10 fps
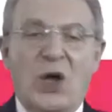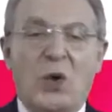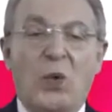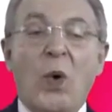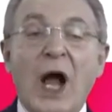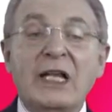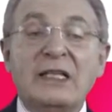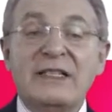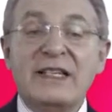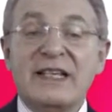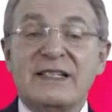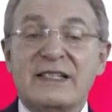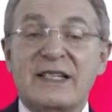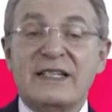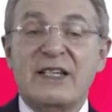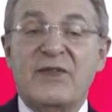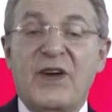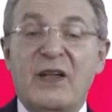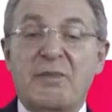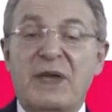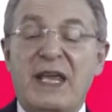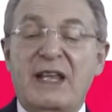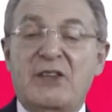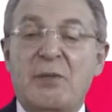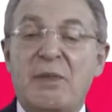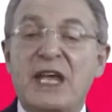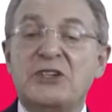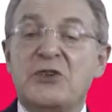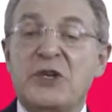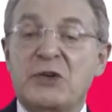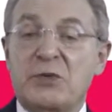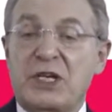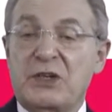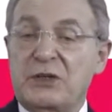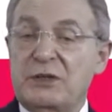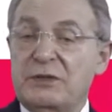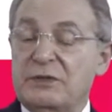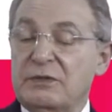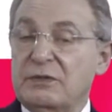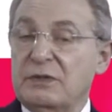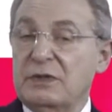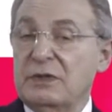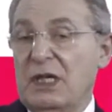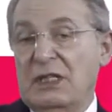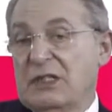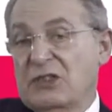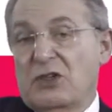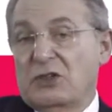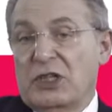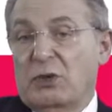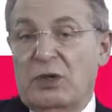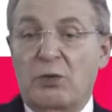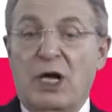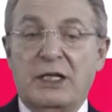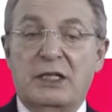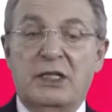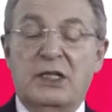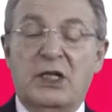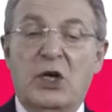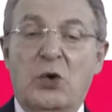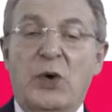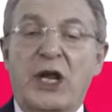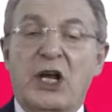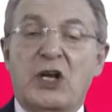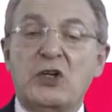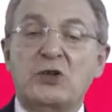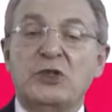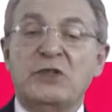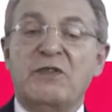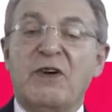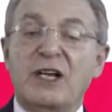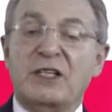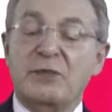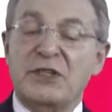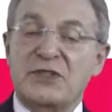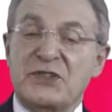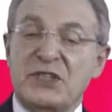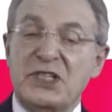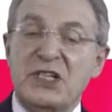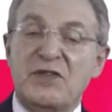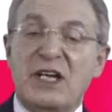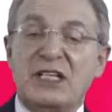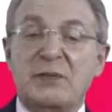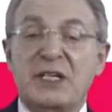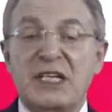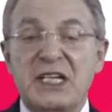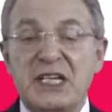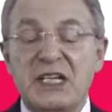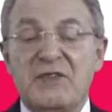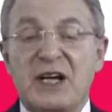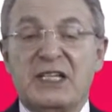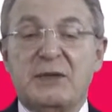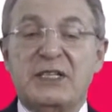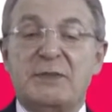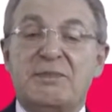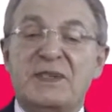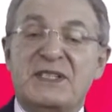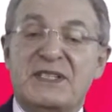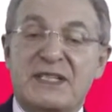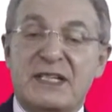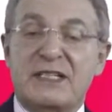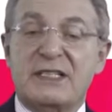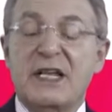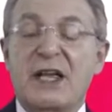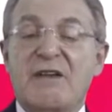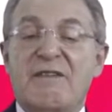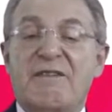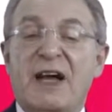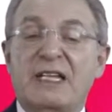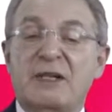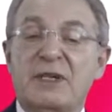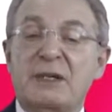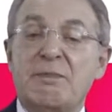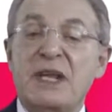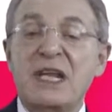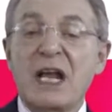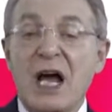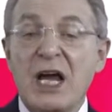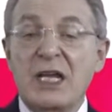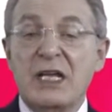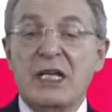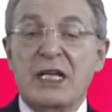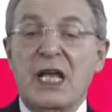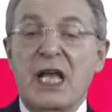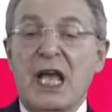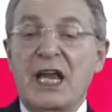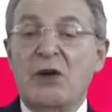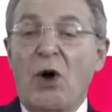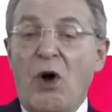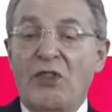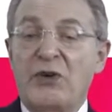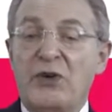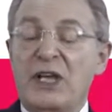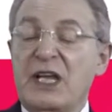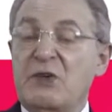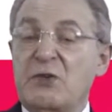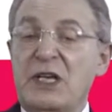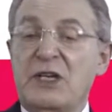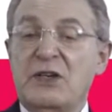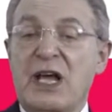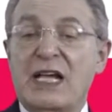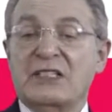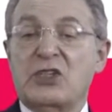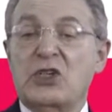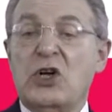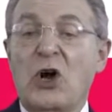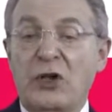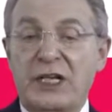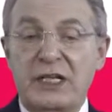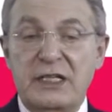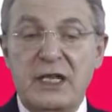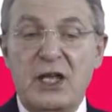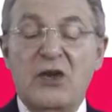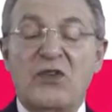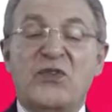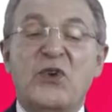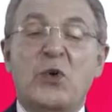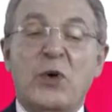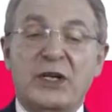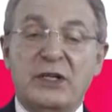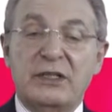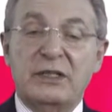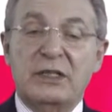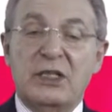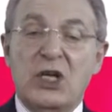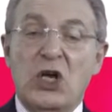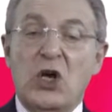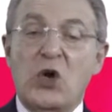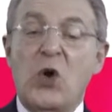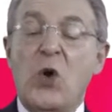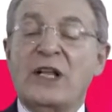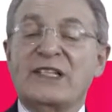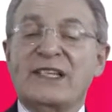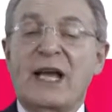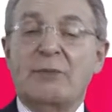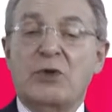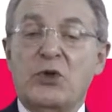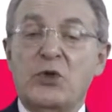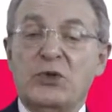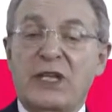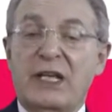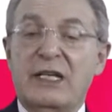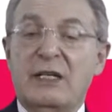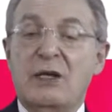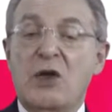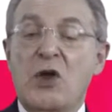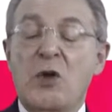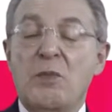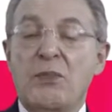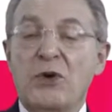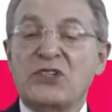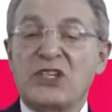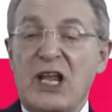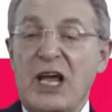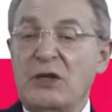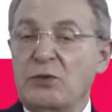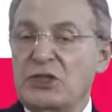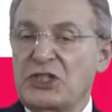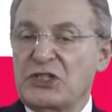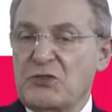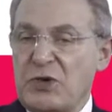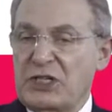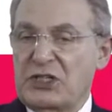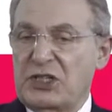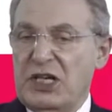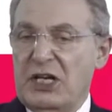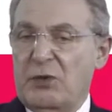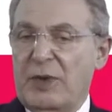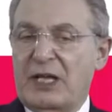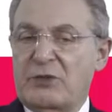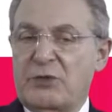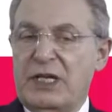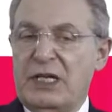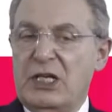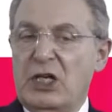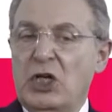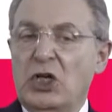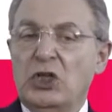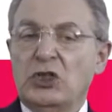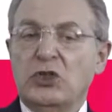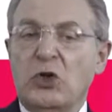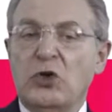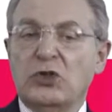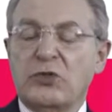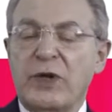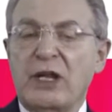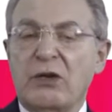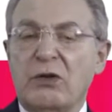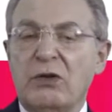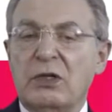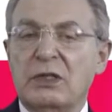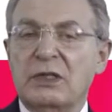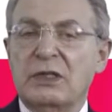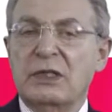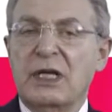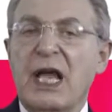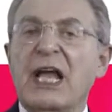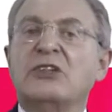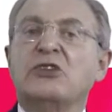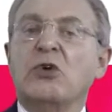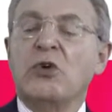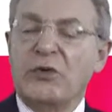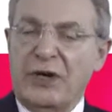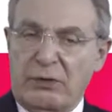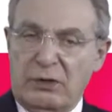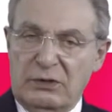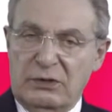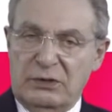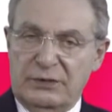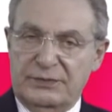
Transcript: While TS65 being the major ingredient, it is not the only one. We included vitamin C, vitamin E, vitamin B6, vitamin B9, and other ingredients as choline, fucoidin, coenzyme Q10, purslane, which is rich in omega-3, tocotrienol, and tocopherols.